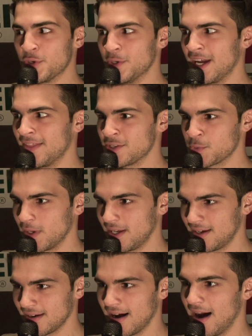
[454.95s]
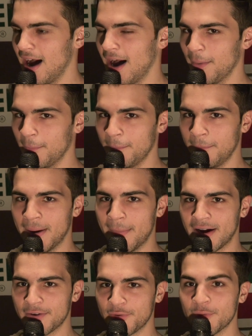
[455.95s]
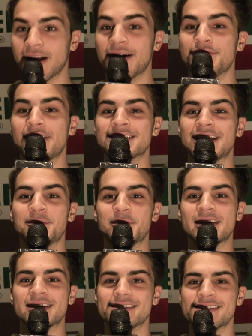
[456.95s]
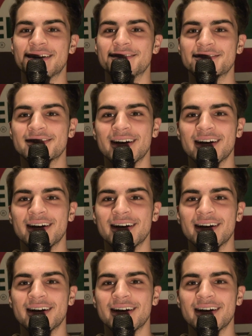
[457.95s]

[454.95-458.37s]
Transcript: tuning in this week. Um, my microphone got fucked up because of